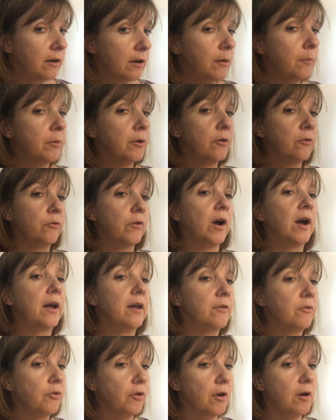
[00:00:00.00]
number
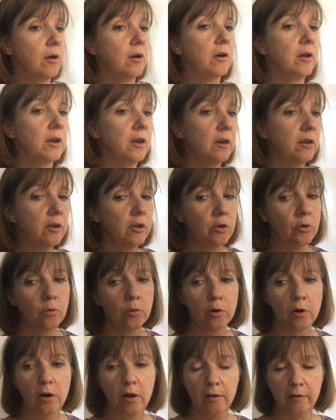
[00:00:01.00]
5 on
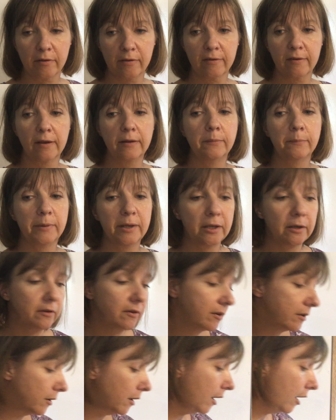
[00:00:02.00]
your
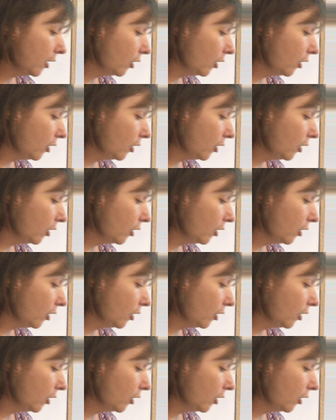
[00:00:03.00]
assignment. I